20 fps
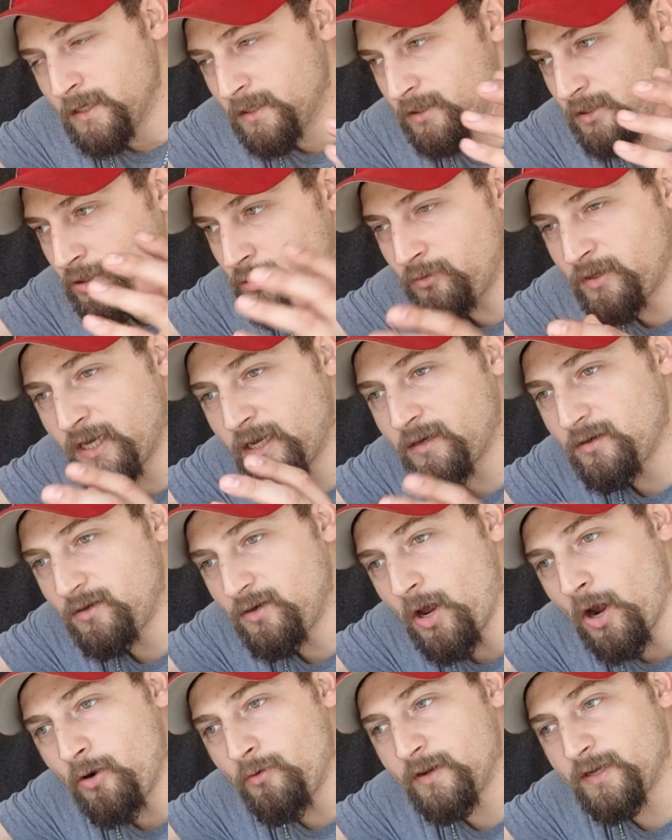You get
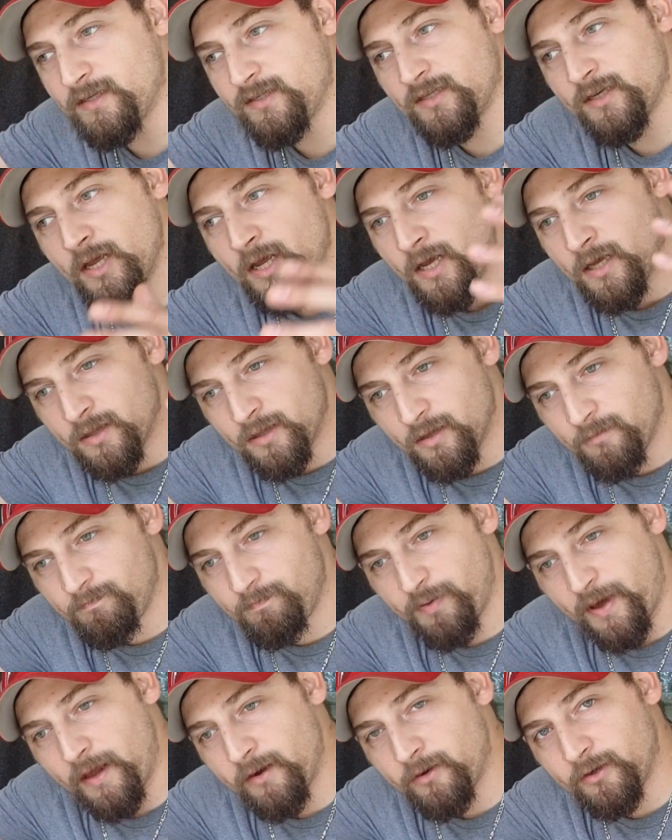noticed the
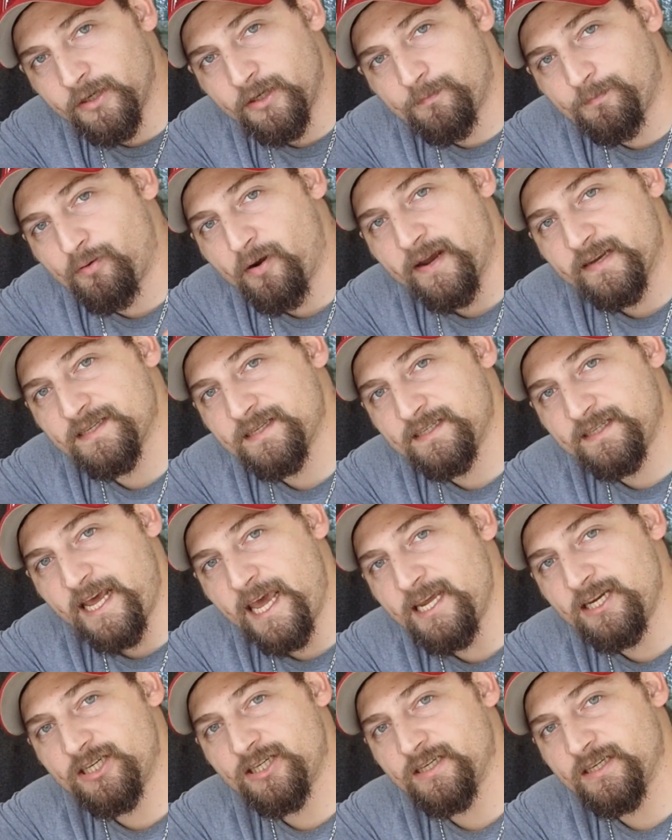better your
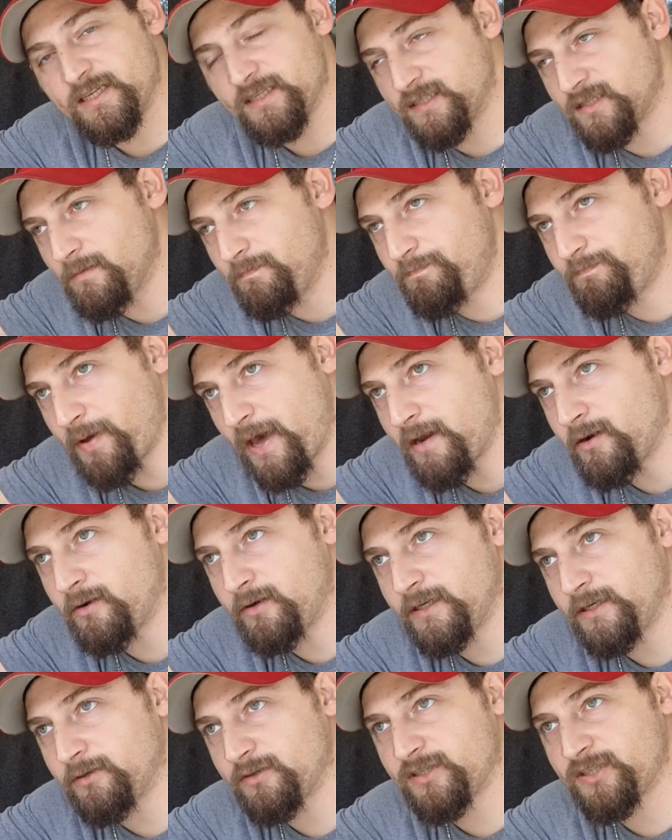presentation is, the better
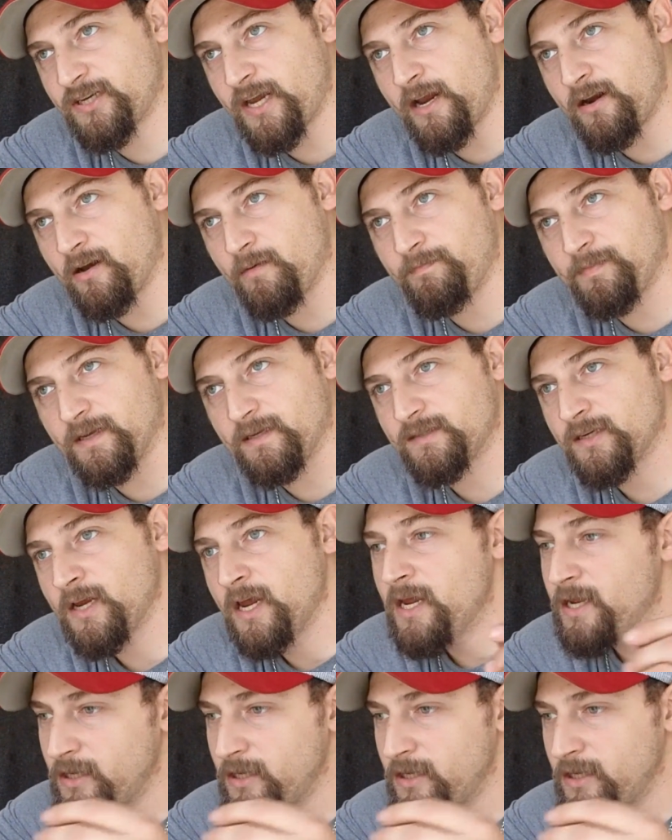your setup is.